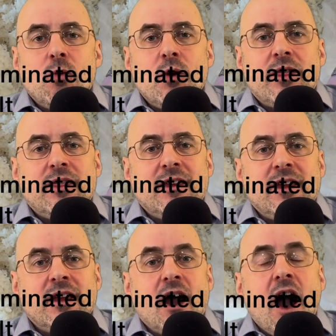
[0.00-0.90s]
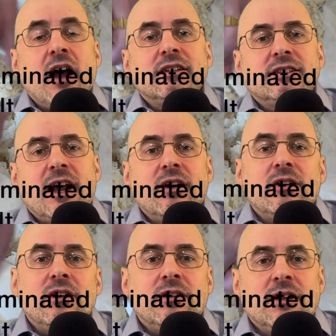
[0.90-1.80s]
with the
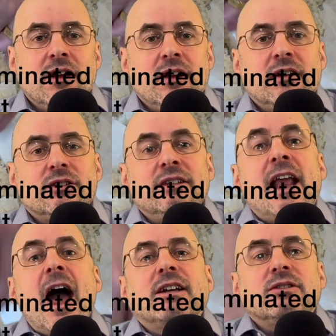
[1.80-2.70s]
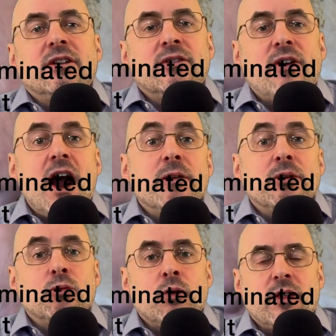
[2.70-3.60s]
unsterile natural
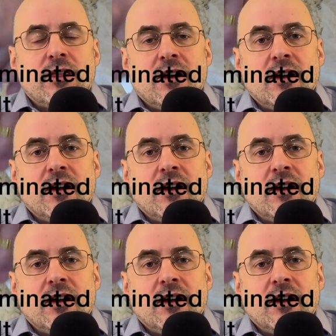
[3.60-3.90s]
environment with